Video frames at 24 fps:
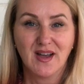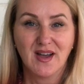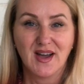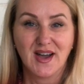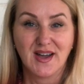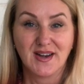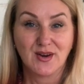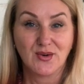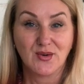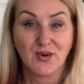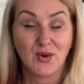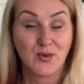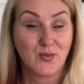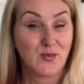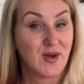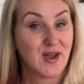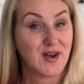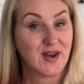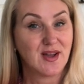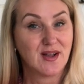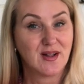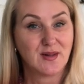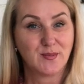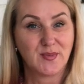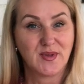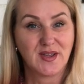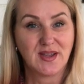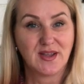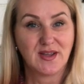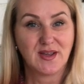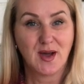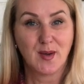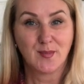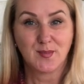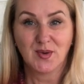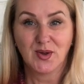I don't know when I'll
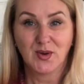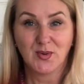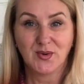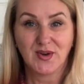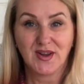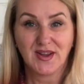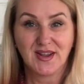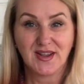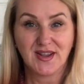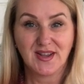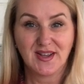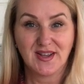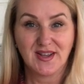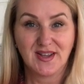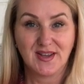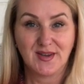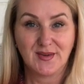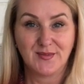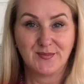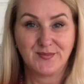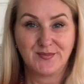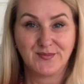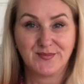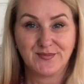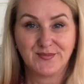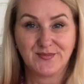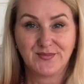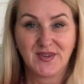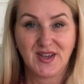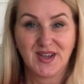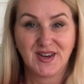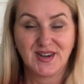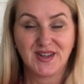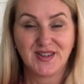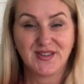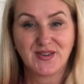be uploading
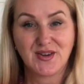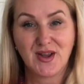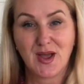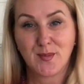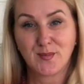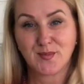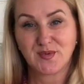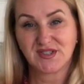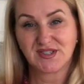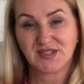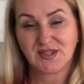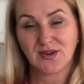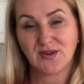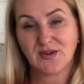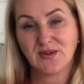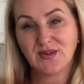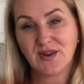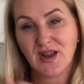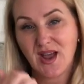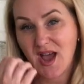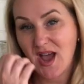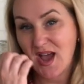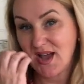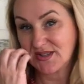another episode.